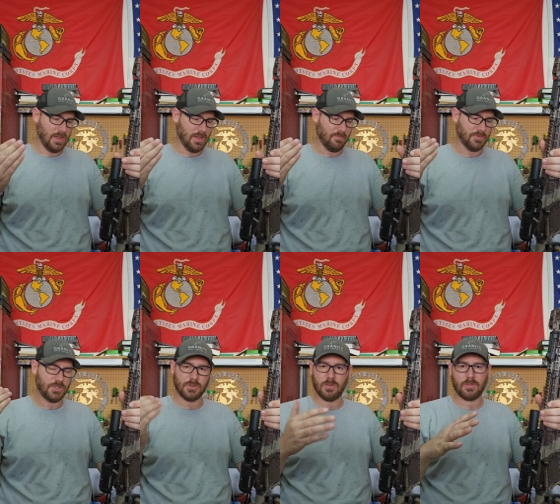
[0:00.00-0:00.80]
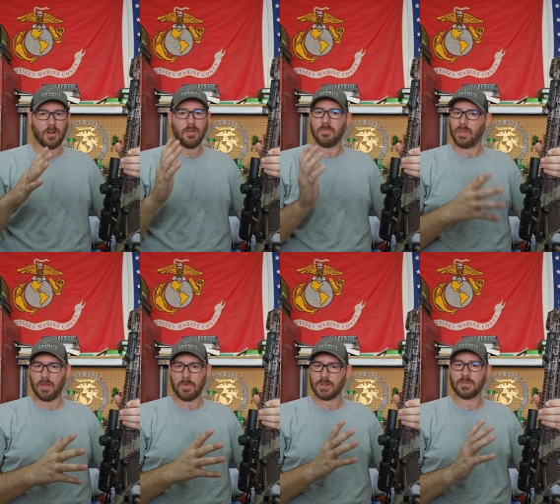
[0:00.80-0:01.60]
Um, so far, I'm,
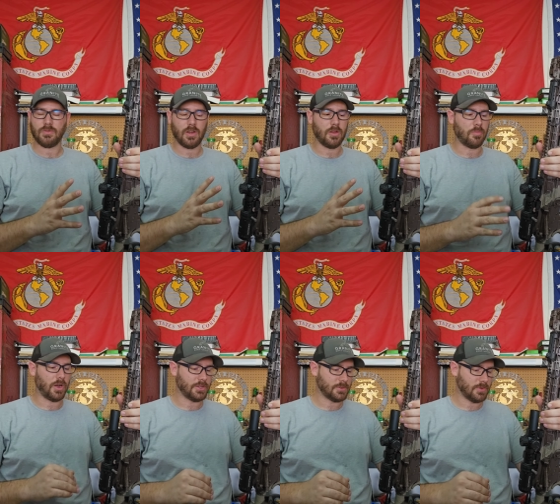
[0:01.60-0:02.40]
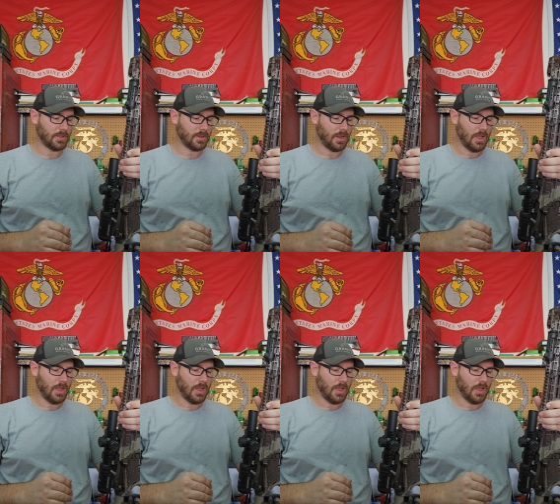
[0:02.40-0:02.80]
I'm, actually very impressed with it.